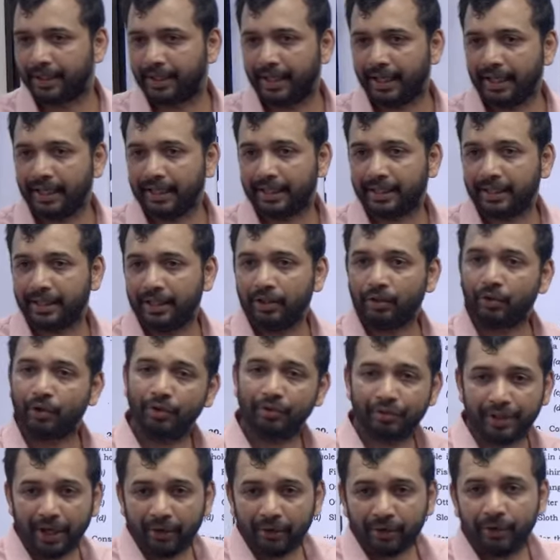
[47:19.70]
right? So
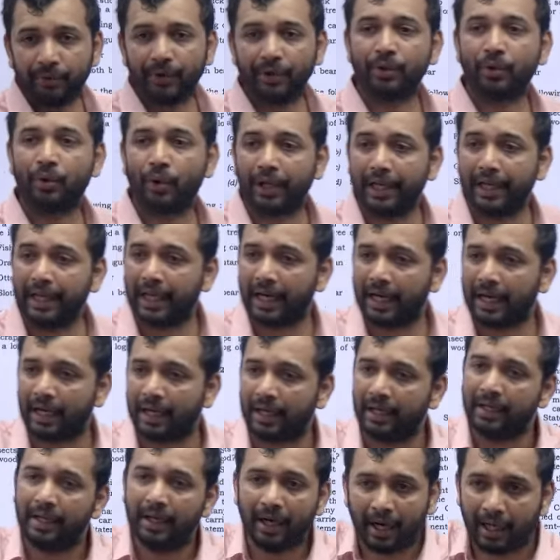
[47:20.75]
if they have given
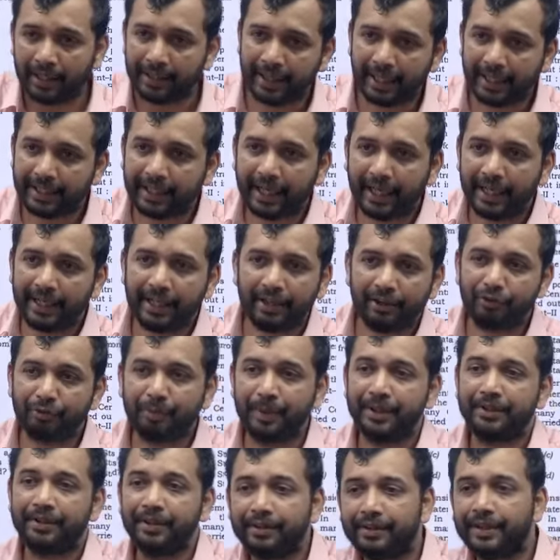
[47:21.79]
gorilla or that kind of
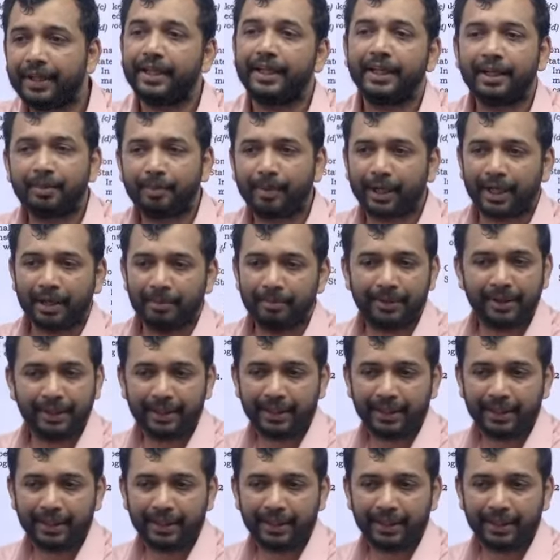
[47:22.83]
species, then it becomes